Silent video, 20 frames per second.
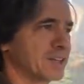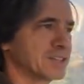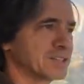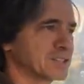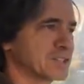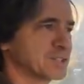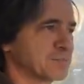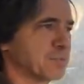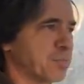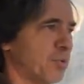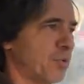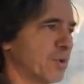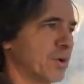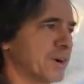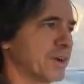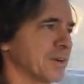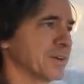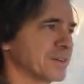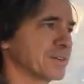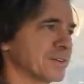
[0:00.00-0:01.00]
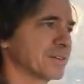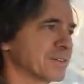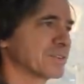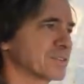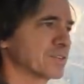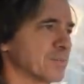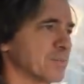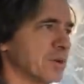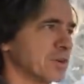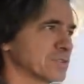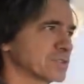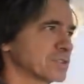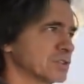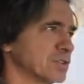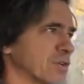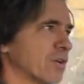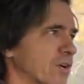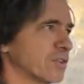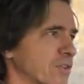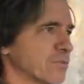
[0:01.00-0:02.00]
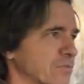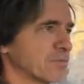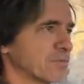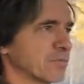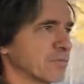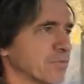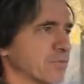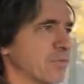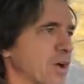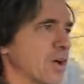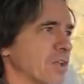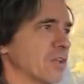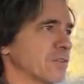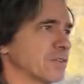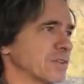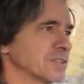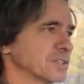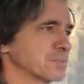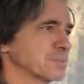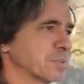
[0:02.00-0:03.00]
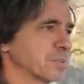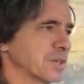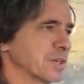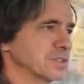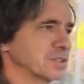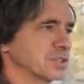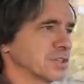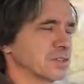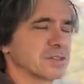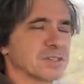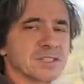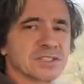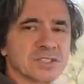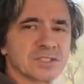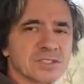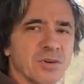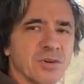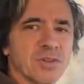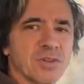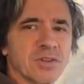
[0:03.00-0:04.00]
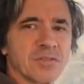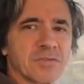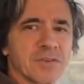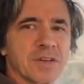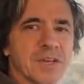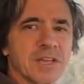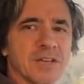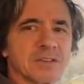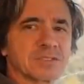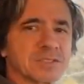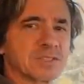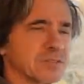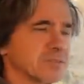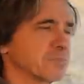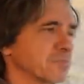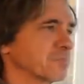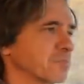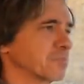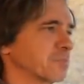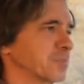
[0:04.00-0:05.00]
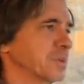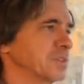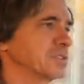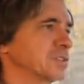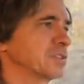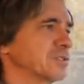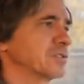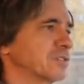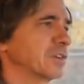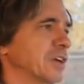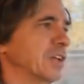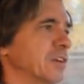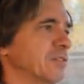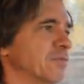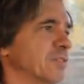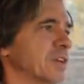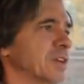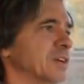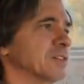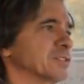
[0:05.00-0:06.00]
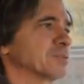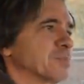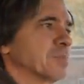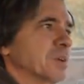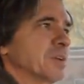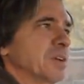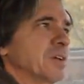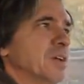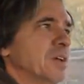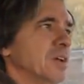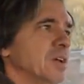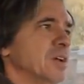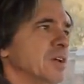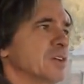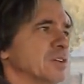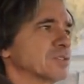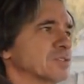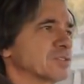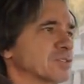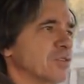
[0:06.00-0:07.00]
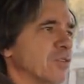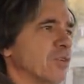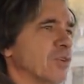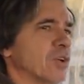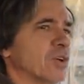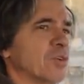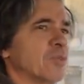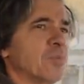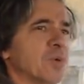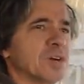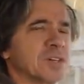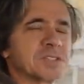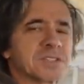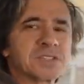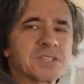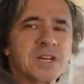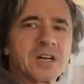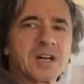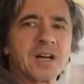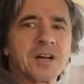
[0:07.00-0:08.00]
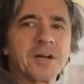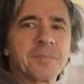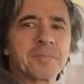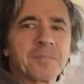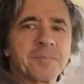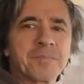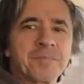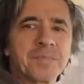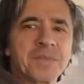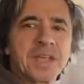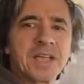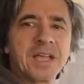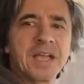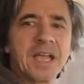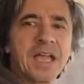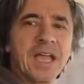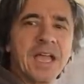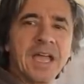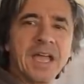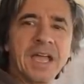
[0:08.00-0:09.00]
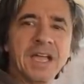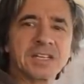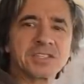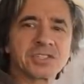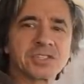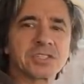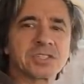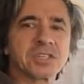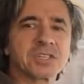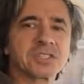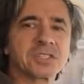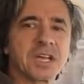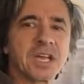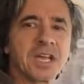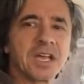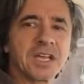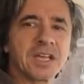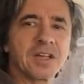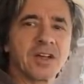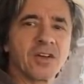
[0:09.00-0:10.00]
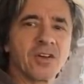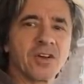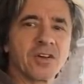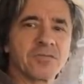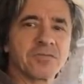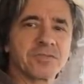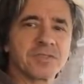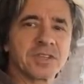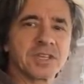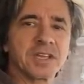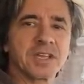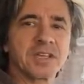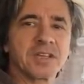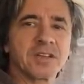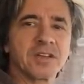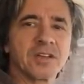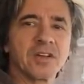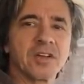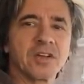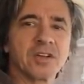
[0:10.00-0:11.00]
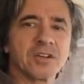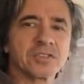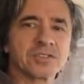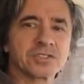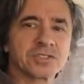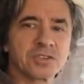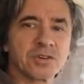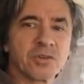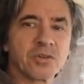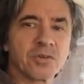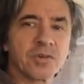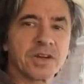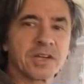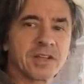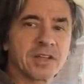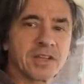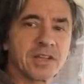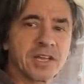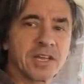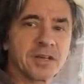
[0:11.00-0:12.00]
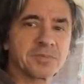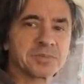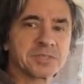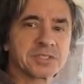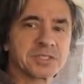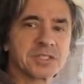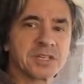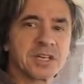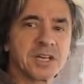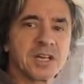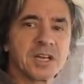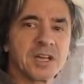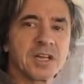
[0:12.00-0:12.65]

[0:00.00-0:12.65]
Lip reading: This is boring to most of you all that follow these Solar videos and pigeon training videos, but Solar was hatched the day of the solar eclipse